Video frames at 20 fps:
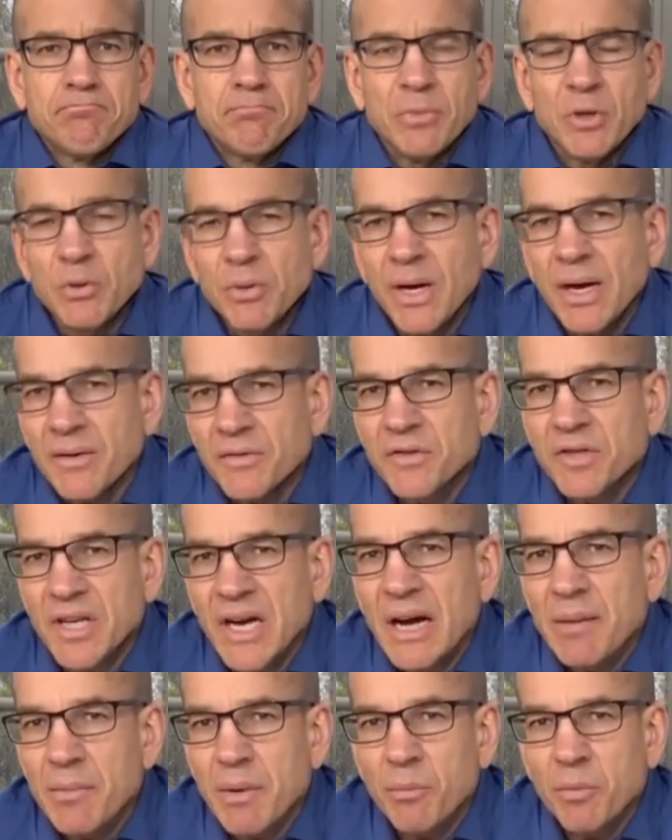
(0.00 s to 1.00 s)
You have to
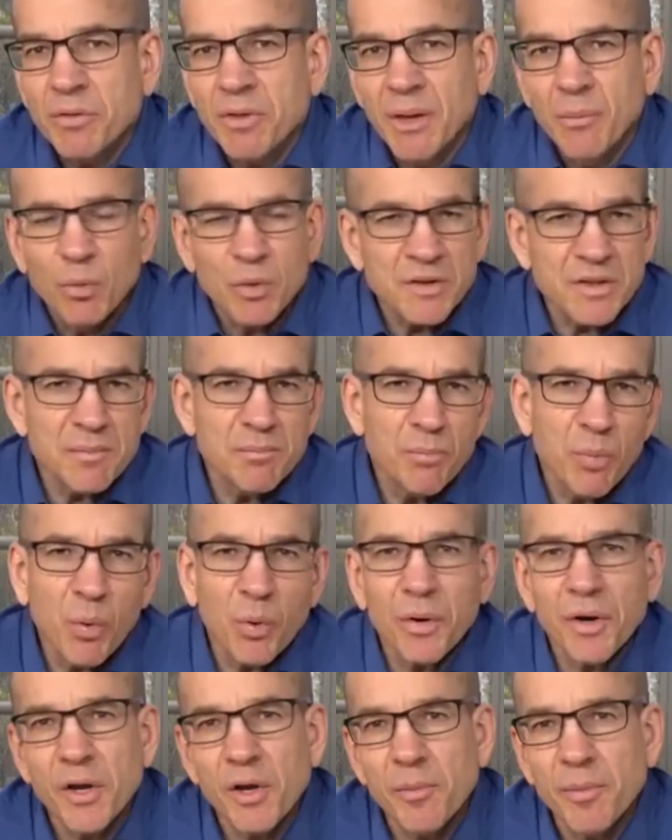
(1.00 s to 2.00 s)
come up with them. What's
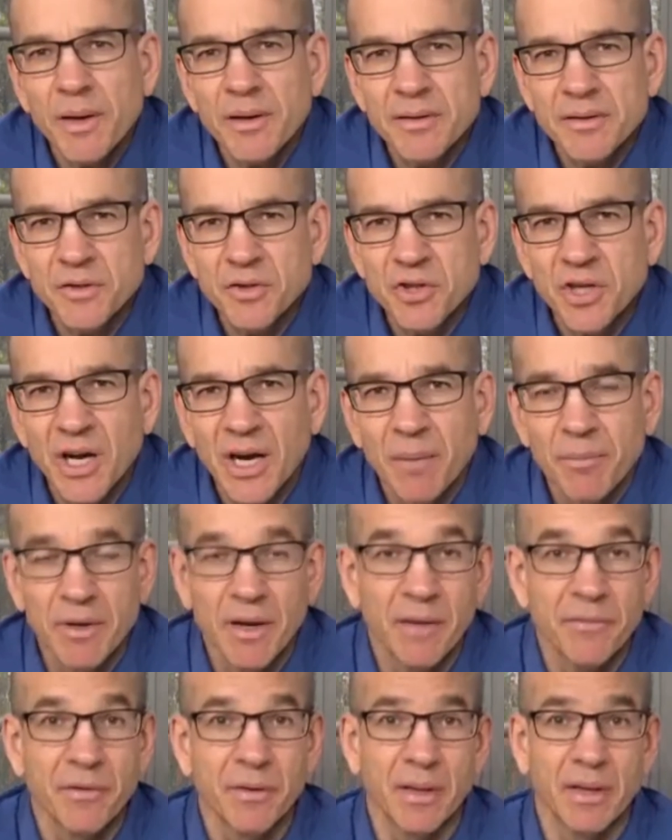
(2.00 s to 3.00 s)
important to you about this job?
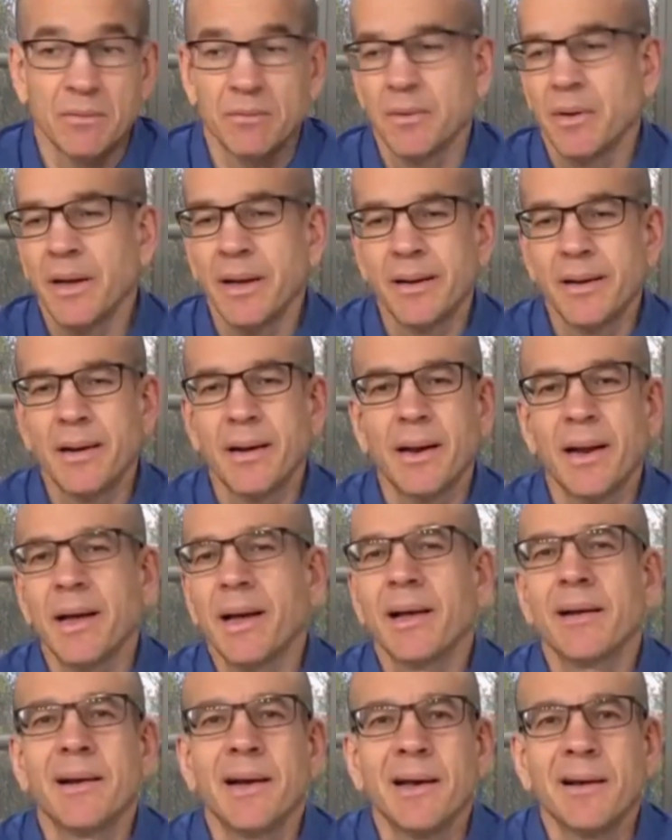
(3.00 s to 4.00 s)
Now, if you're like, well, hey, Don,
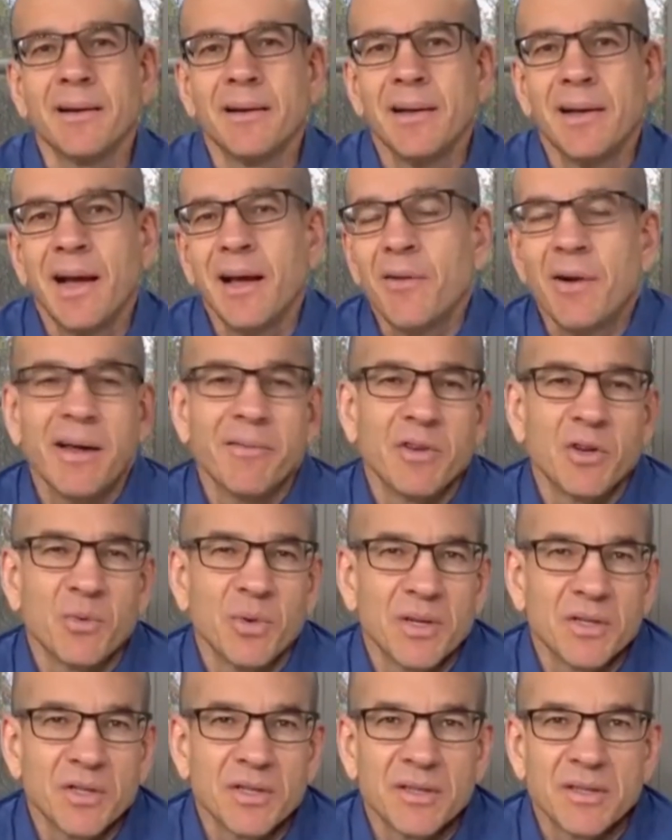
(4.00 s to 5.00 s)
I don't have any
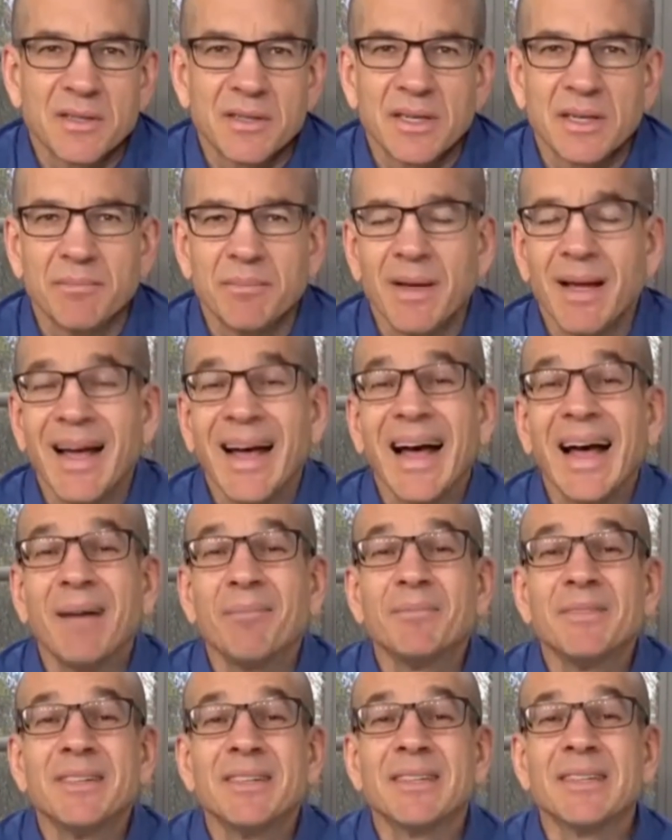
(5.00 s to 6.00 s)
questions.
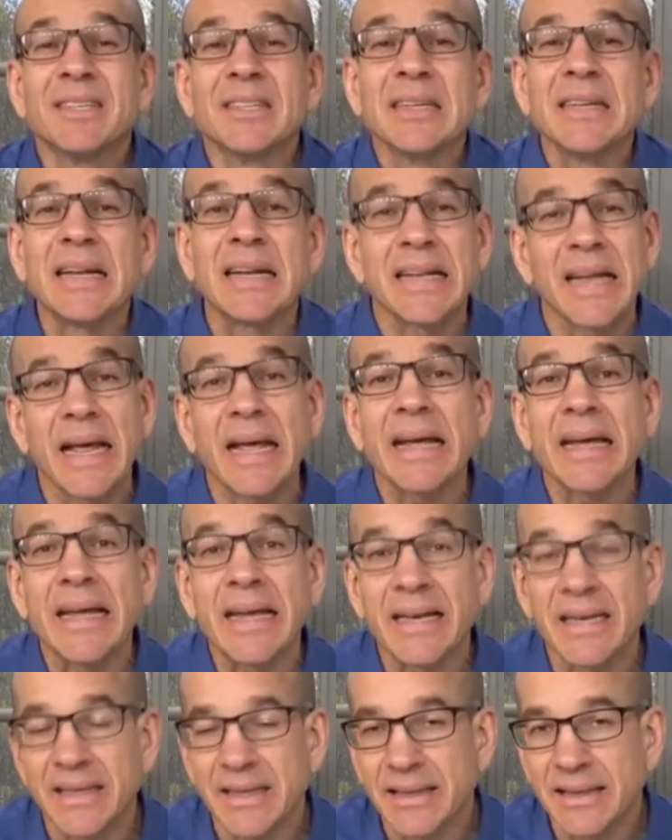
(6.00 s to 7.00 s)
I'm just going to take
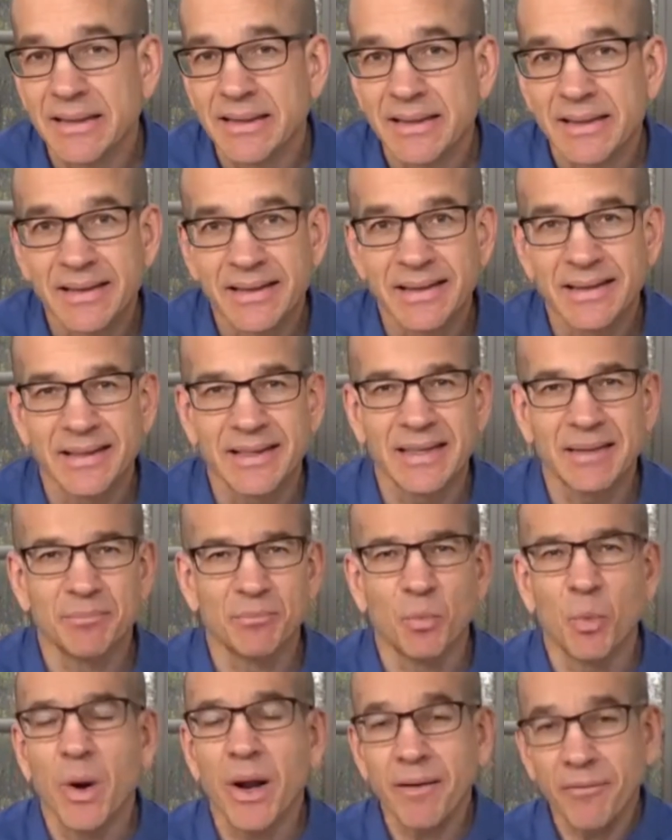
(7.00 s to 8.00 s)
it.
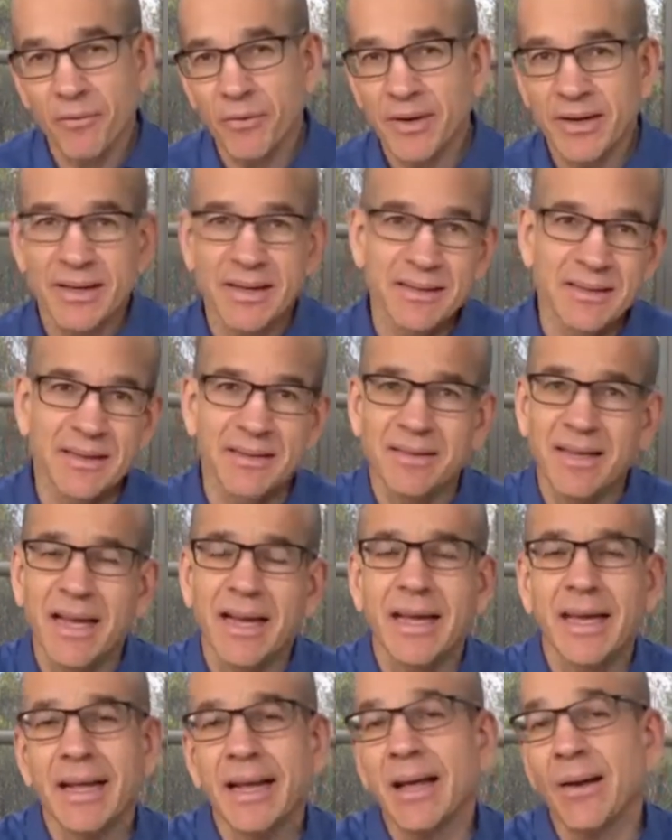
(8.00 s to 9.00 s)
Whatever it is, I'll
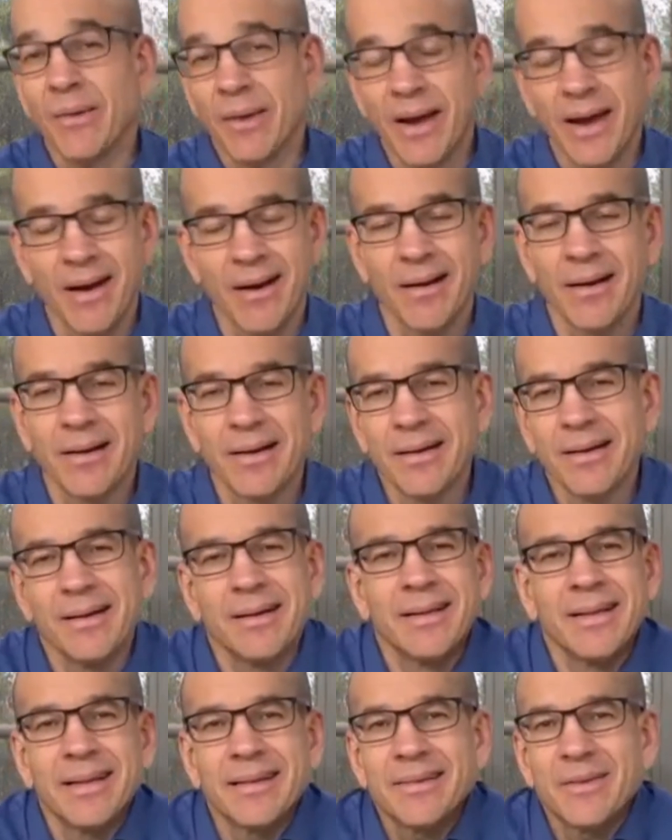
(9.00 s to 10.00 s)
take it. I don't care.
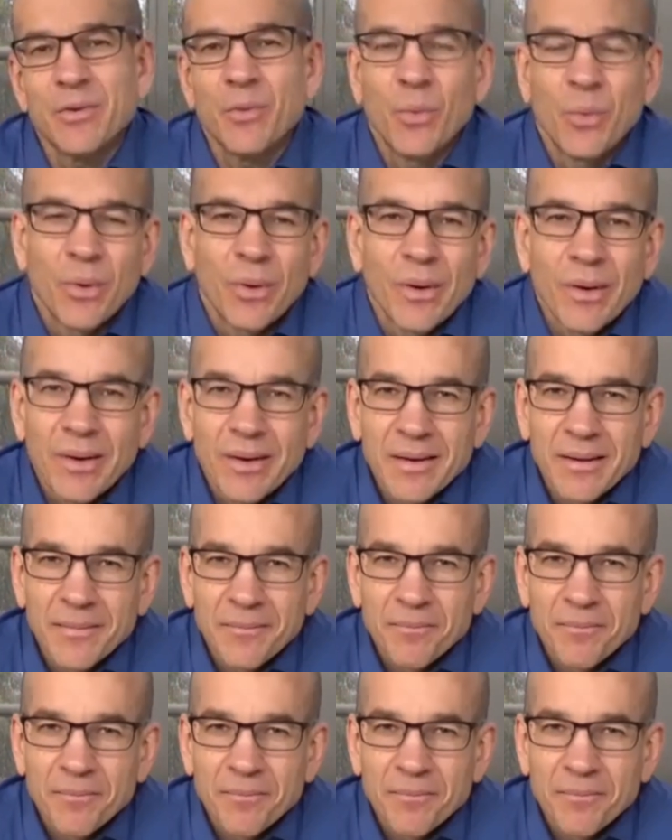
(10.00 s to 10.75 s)
That doesn't work.